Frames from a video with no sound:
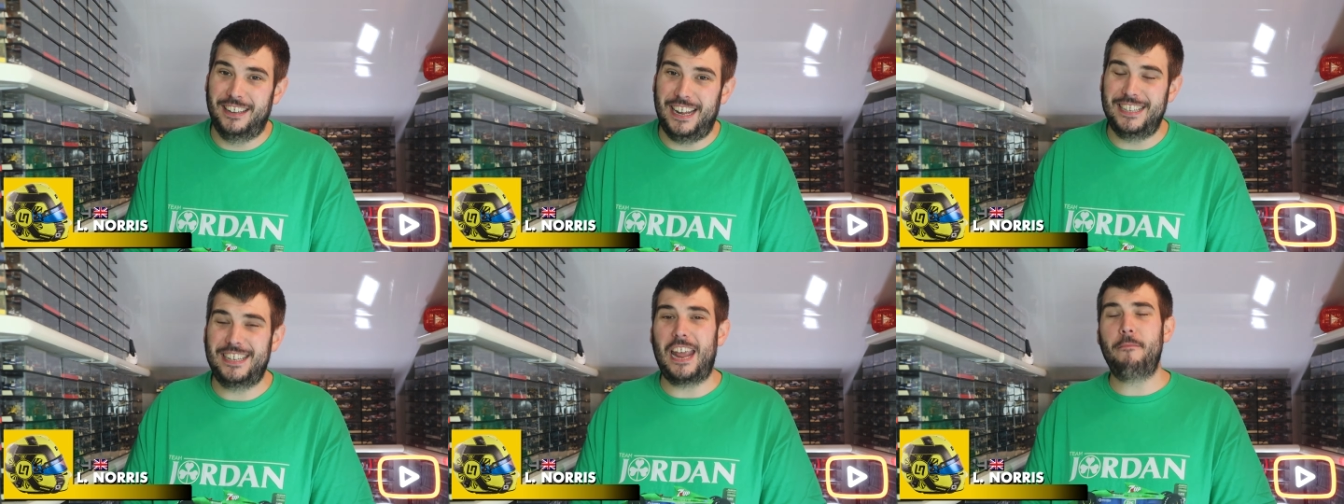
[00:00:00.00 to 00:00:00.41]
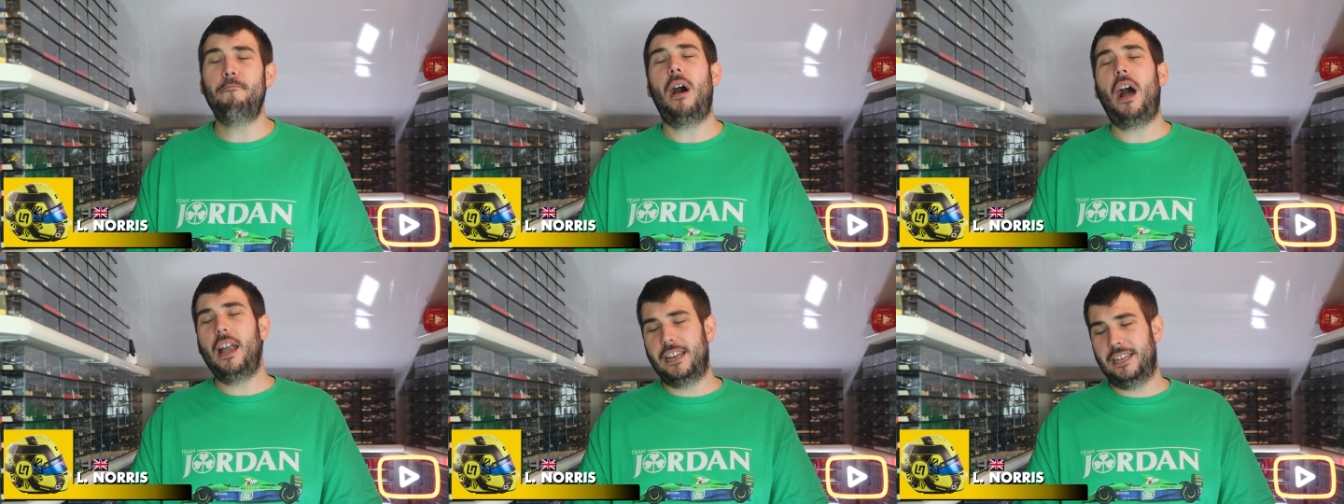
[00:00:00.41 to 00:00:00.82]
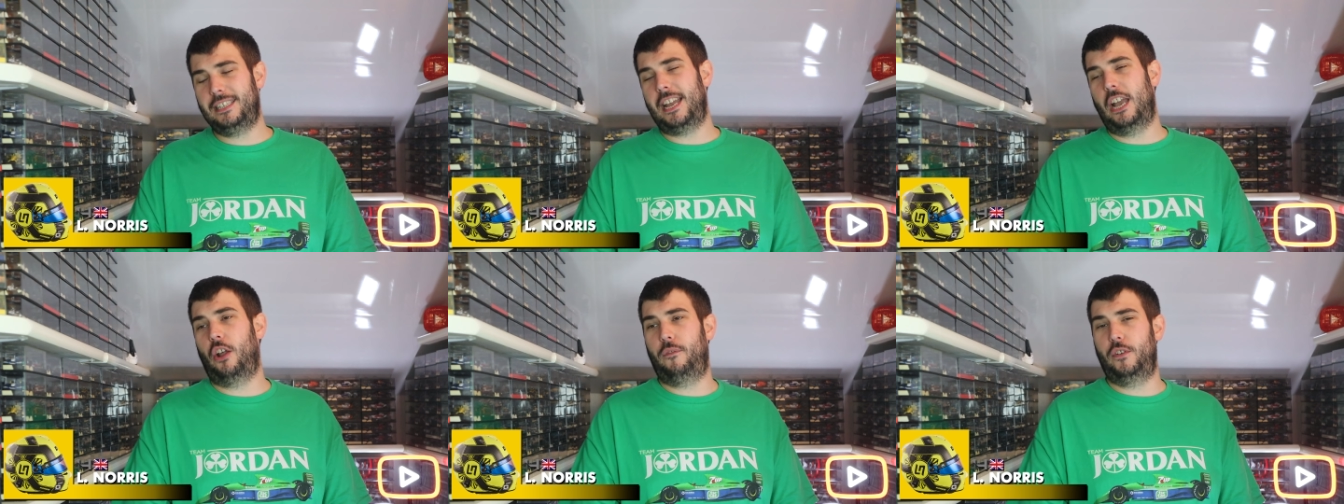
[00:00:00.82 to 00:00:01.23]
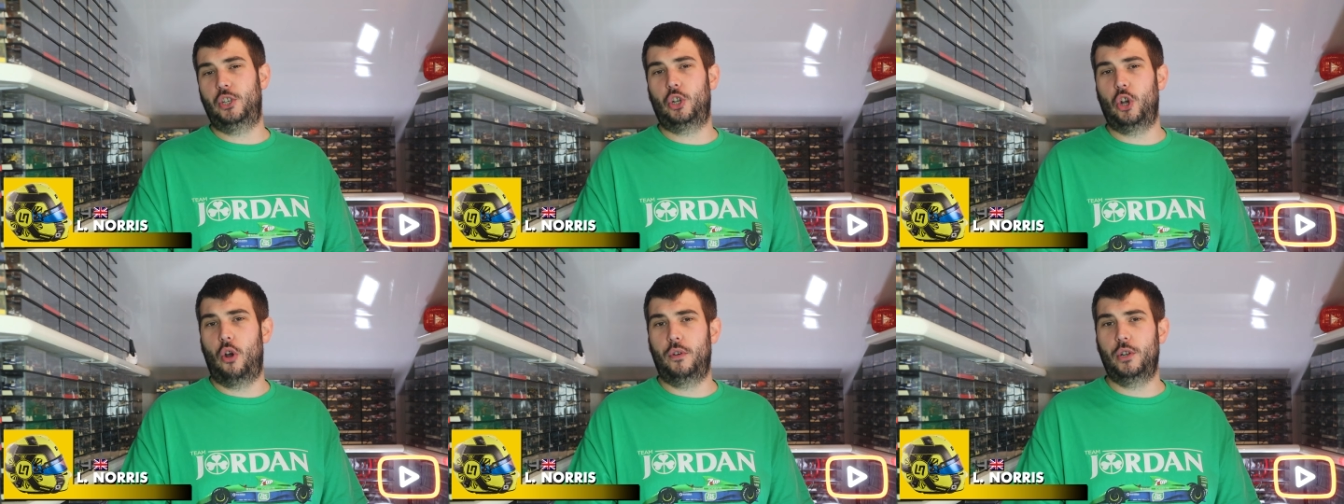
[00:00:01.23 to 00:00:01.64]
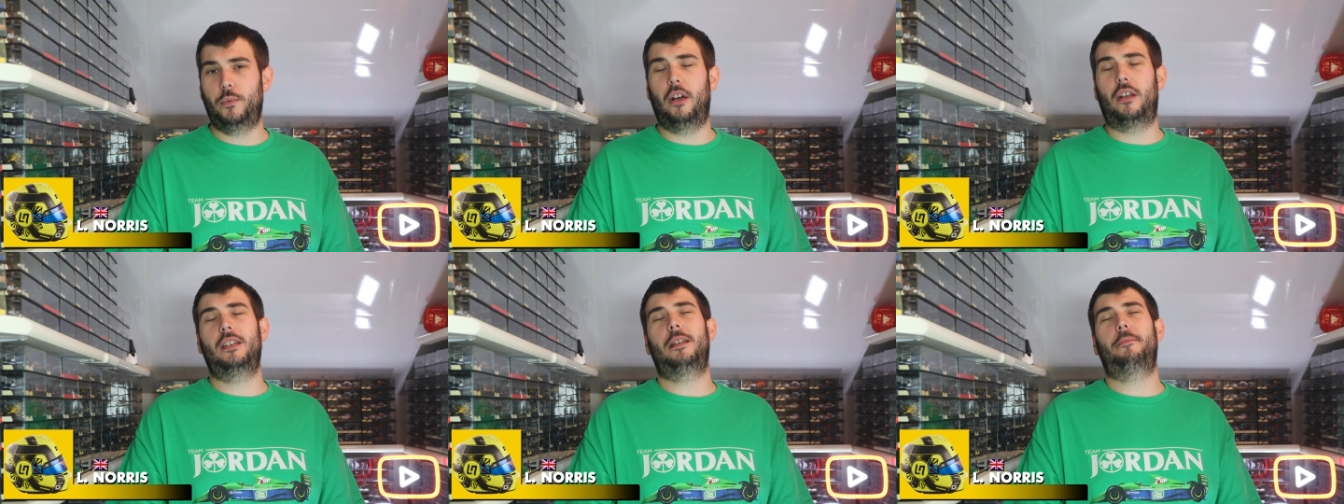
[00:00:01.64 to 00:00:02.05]
He's getting -10 off his score as
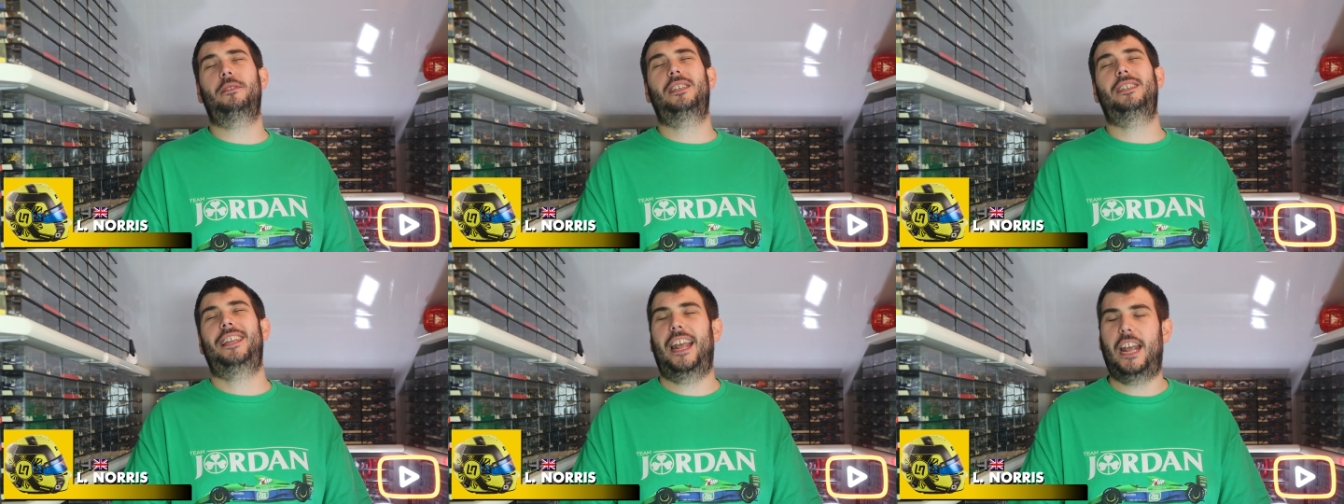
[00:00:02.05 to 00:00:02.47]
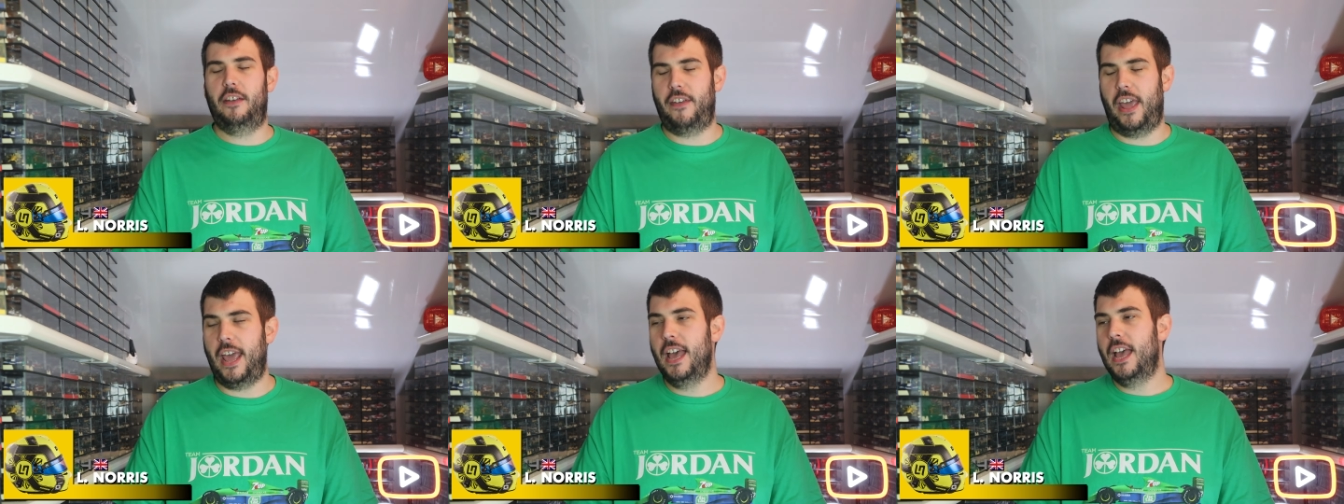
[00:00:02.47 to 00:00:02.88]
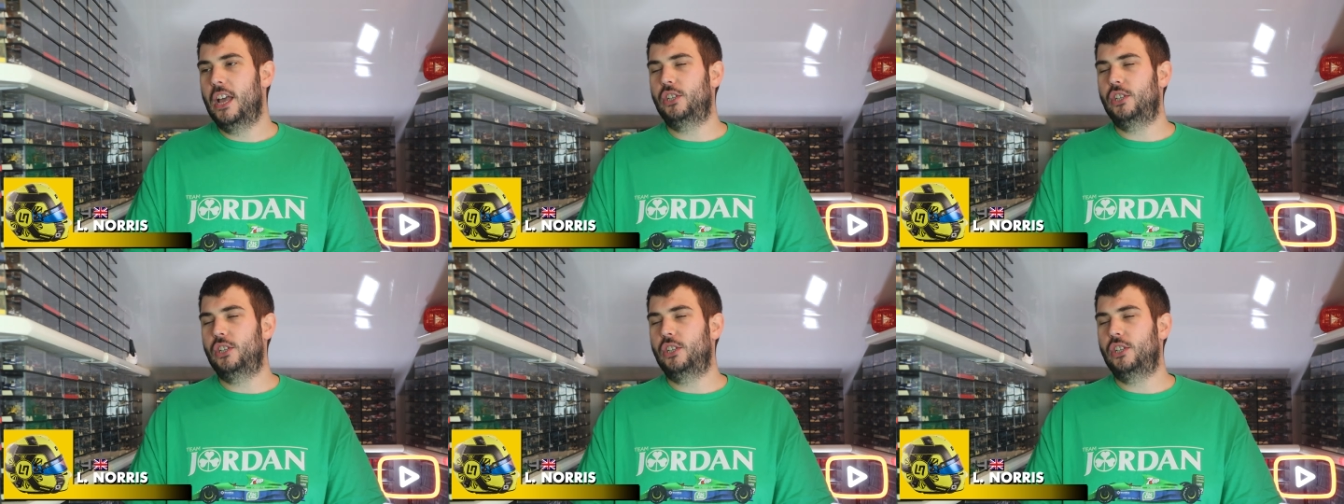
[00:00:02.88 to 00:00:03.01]
well, because I'm sick of it.